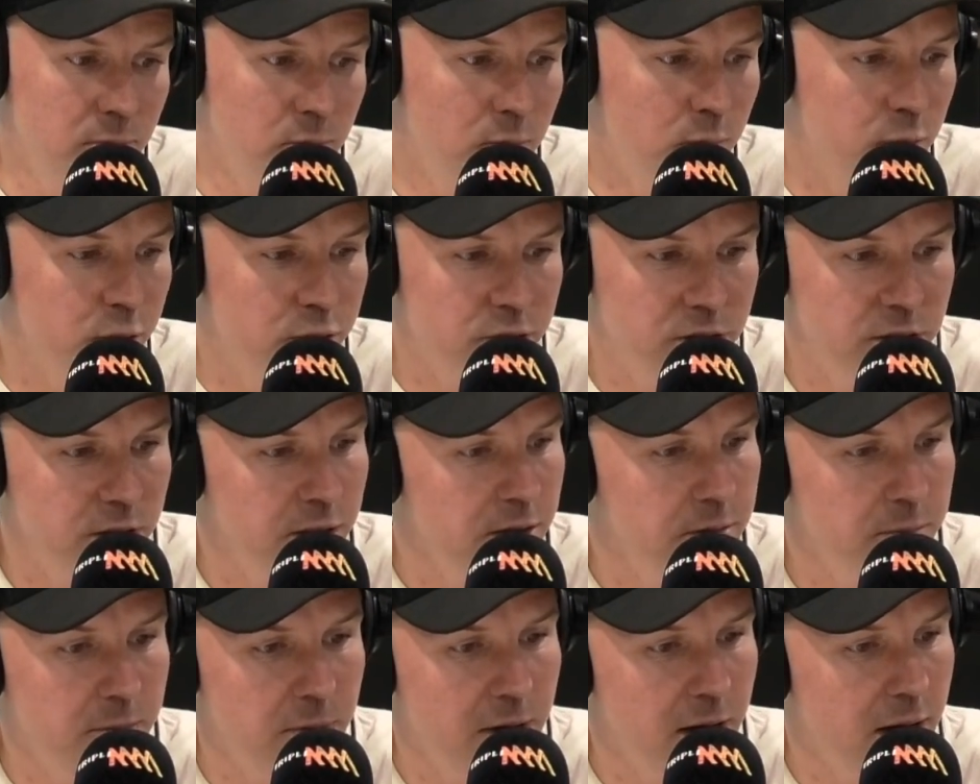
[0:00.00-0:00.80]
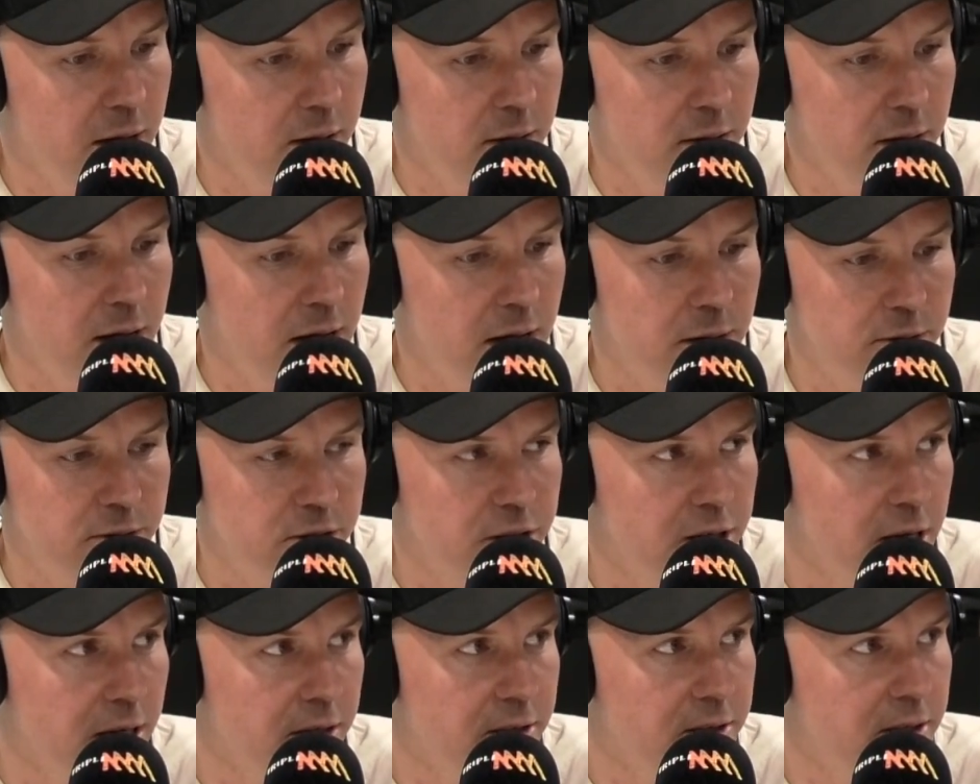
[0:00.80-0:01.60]
we'll see how it
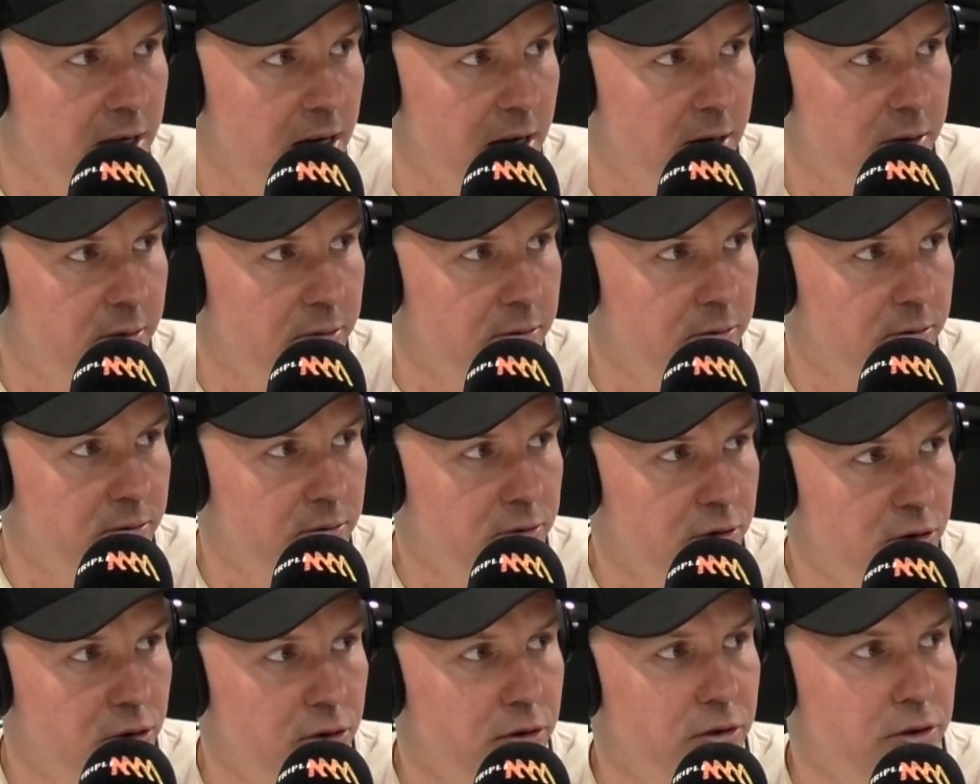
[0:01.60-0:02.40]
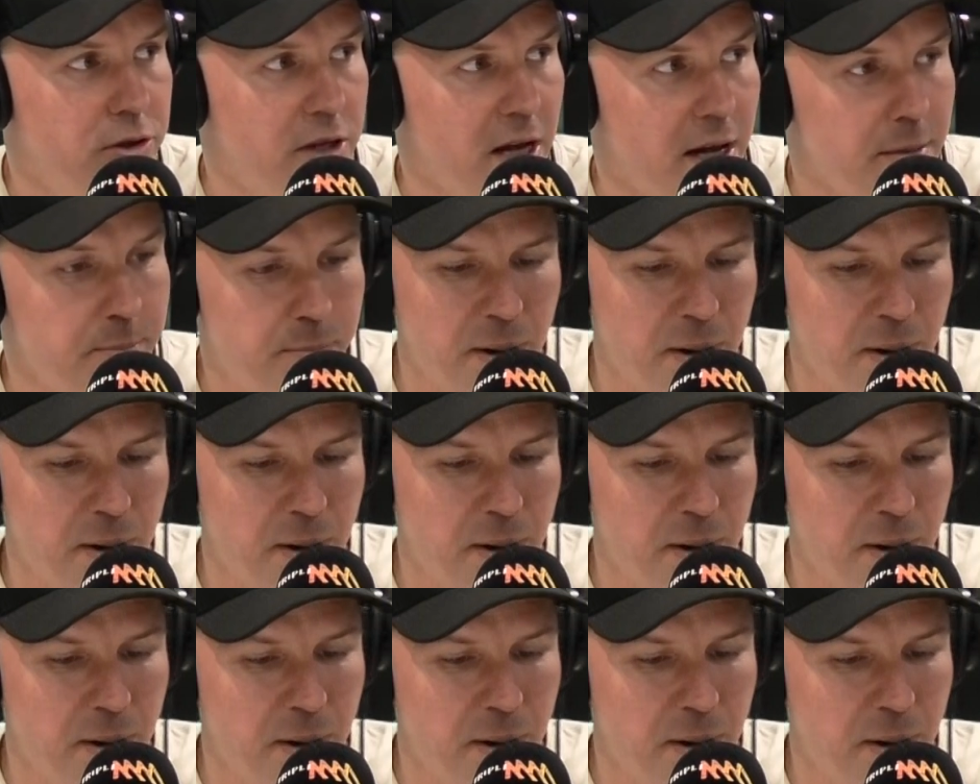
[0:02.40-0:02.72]
shakes out on Tuesday.